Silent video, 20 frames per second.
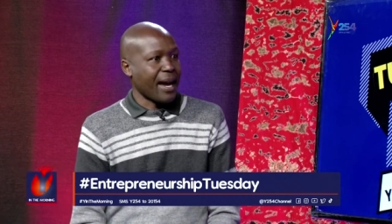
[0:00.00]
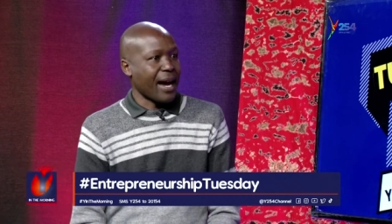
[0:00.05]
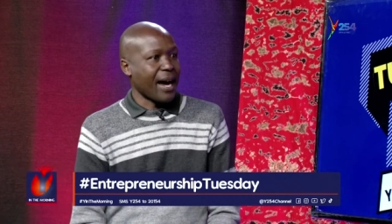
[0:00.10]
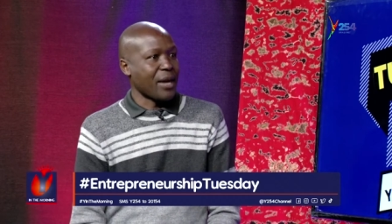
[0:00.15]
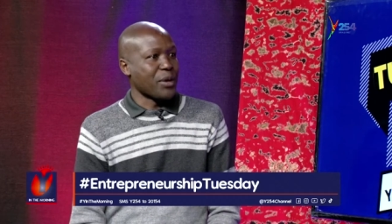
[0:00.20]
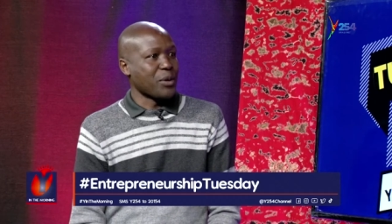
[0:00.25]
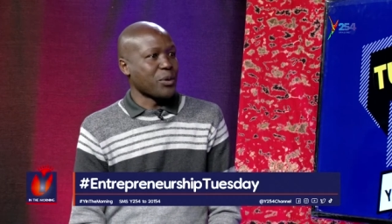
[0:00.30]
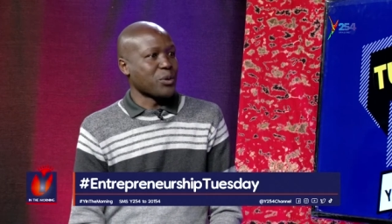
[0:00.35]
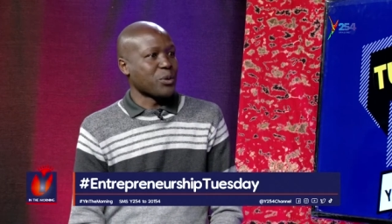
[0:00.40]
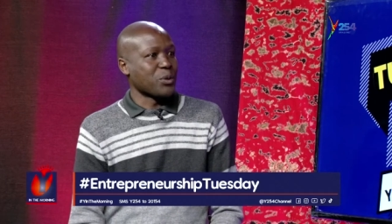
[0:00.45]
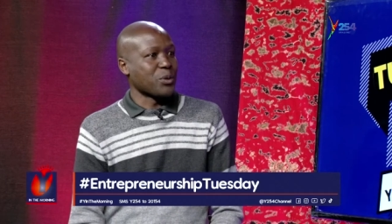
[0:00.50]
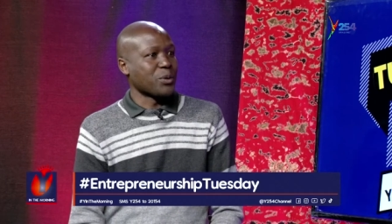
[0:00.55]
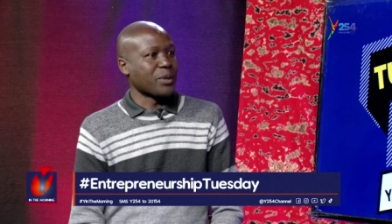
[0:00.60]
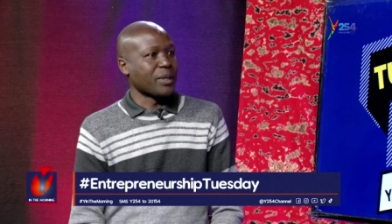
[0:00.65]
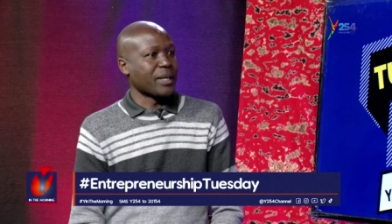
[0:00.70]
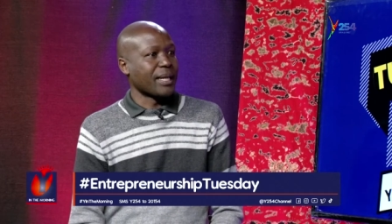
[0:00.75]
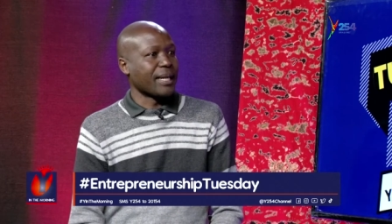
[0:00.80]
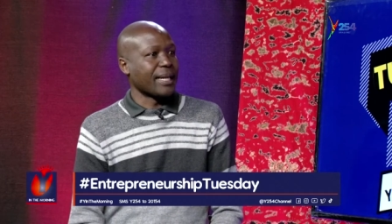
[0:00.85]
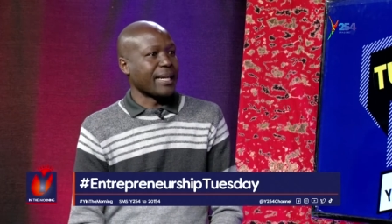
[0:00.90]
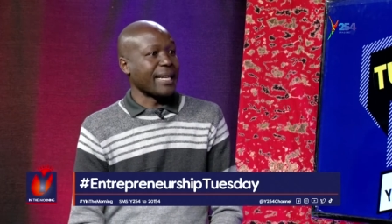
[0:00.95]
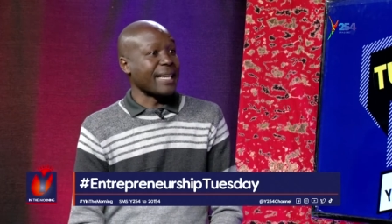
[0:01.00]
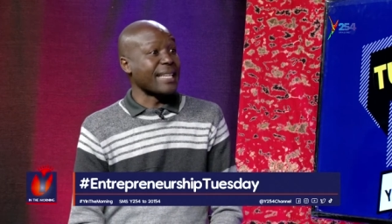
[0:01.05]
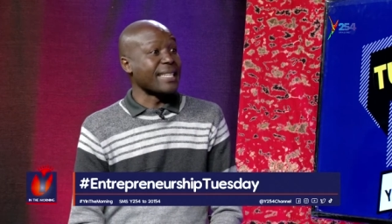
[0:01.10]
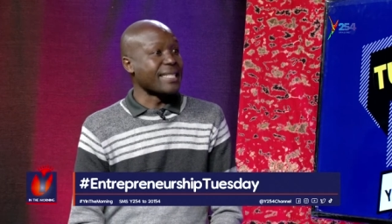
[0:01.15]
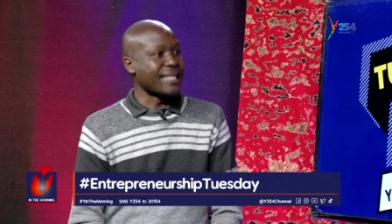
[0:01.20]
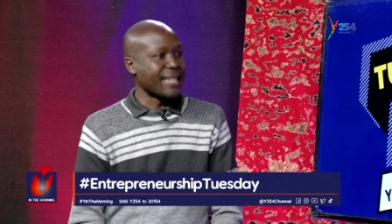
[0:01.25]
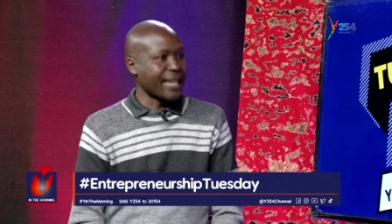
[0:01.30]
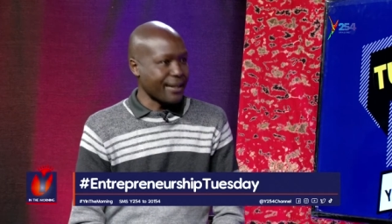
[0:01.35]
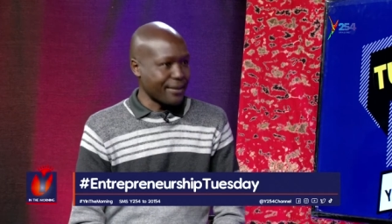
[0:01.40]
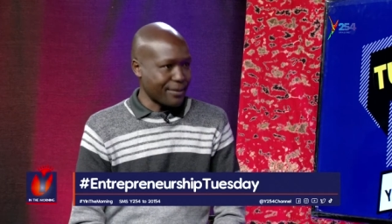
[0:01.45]
I used to
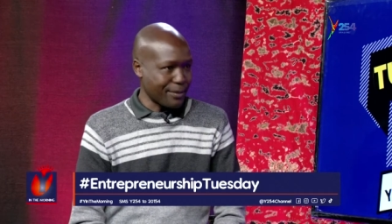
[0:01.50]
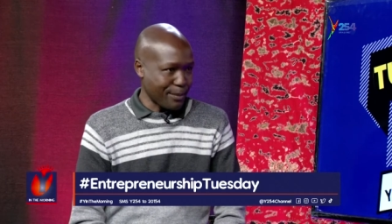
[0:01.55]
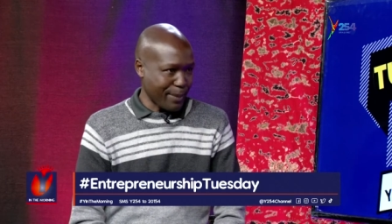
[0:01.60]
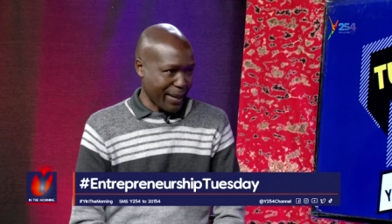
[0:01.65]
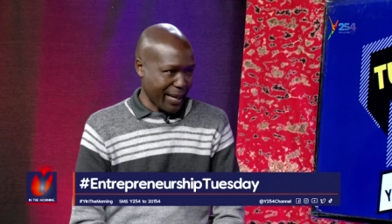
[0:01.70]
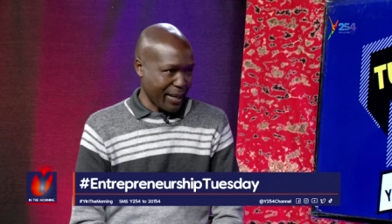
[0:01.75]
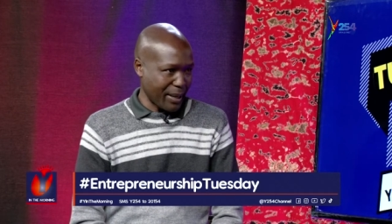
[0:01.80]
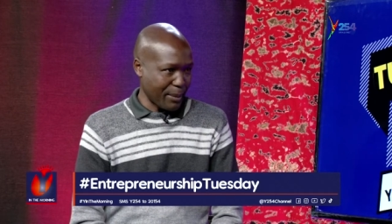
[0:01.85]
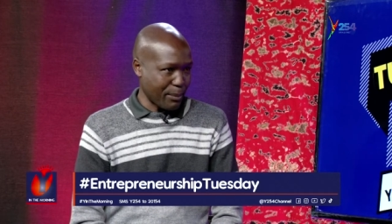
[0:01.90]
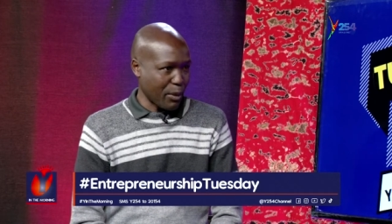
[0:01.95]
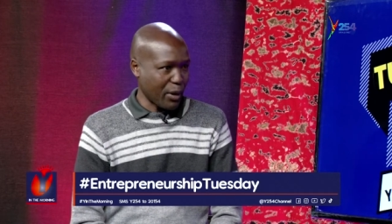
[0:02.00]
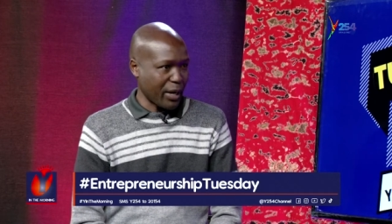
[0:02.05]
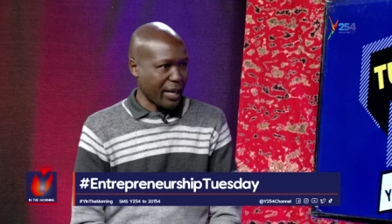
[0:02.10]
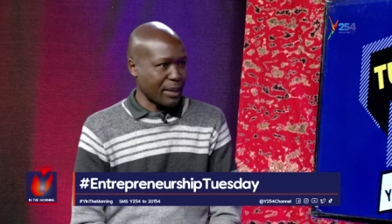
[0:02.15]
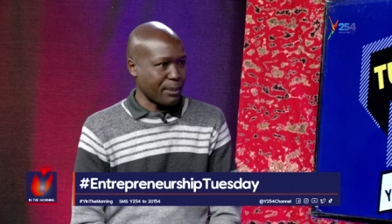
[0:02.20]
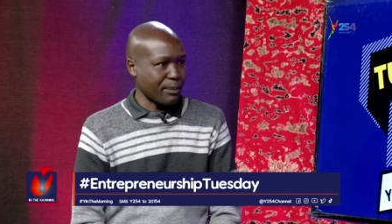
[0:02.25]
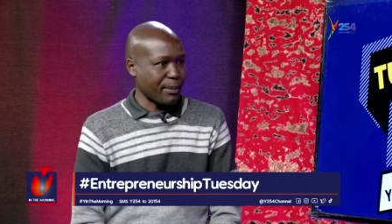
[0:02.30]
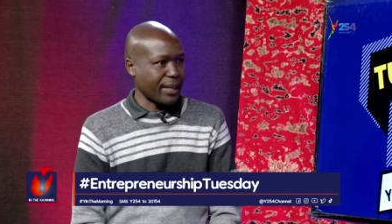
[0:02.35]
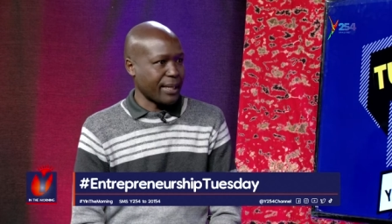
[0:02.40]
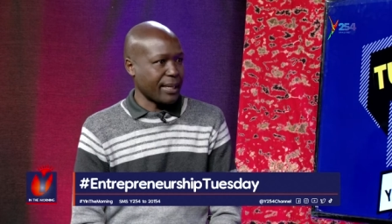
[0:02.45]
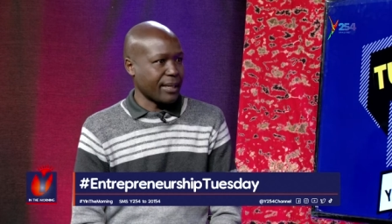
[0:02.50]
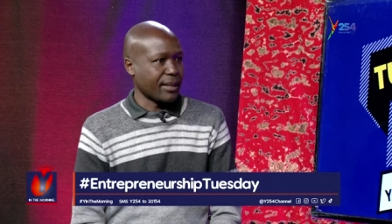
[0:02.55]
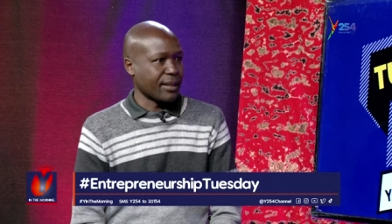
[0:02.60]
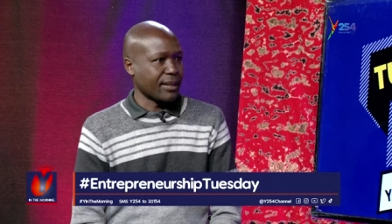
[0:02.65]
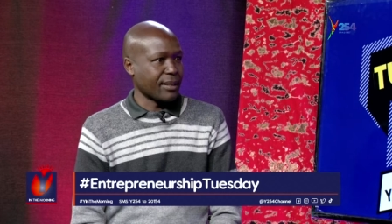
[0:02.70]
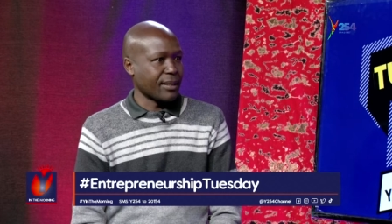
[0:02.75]
save my pocket money.